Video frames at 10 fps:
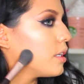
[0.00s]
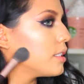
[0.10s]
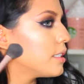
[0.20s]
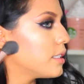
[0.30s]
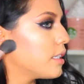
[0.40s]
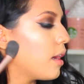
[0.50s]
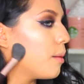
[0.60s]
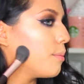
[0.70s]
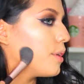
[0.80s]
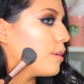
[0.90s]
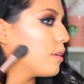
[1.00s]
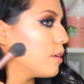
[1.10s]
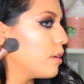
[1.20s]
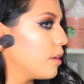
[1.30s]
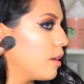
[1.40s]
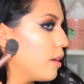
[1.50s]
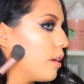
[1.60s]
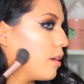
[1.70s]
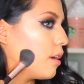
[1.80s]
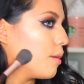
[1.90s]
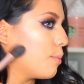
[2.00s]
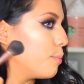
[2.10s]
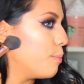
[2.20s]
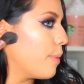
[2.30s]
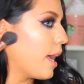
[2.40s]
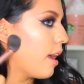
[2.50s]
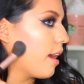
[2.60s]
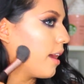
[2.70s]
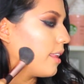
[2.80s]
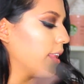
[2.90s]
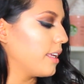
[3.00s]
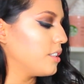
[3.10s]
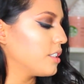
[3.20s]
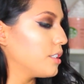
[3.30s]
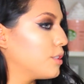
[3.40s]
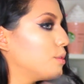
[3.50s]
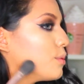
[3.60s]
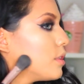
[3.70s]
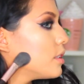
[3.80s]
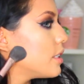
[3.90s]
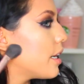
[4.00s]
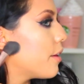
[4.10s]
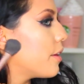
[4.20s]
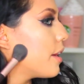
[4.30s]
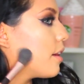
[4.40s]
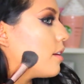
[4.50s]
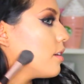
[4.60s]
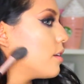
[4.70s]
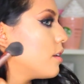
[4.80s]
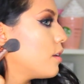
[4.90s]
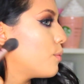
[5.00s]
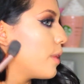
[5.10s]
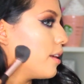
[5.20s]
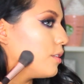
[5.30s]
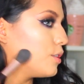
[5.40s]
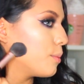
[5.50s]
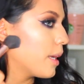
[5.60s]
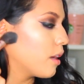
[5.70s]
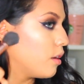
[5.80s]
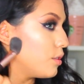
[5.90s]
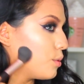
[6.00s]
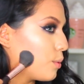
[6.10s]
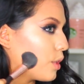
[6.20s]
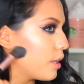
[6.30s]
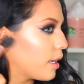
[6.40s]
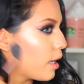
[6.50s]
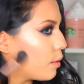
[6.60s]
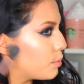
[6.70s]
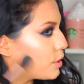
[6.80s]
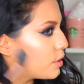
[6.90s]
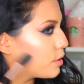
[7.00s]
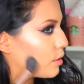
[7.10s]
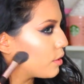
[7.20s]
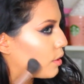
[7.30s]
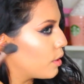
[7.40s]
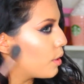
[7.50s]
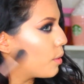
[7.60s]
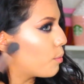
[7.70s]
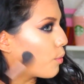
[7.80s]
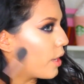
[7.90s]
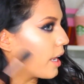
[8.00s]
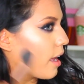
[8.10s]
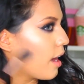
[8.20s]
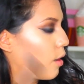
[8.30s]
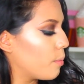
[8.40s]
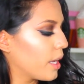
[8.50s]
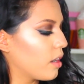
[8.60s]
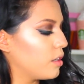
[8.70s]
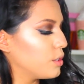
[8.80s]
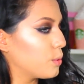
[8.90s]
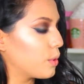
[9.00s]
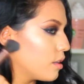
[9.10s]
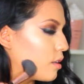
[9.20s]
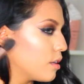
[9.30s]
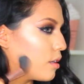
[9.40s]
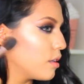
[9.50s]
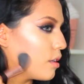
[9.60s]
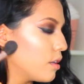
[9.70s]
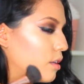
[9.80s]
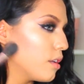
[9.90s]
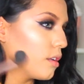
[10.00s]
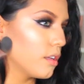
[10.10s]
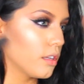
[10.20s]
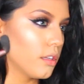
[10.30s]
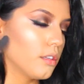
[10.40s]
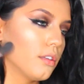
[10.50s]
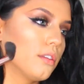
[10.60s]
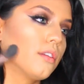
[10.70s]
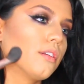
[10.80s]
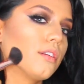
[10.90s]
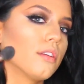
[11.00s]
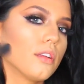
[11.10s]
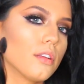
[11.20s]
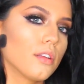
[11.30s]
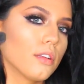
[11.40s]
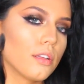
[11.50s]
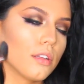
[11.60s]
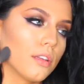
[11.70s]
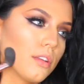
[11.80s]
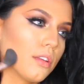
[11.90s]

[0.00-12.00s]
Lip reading: some matte highlight just to this area right under my contour. It helps bring out my contour without adding darker colors.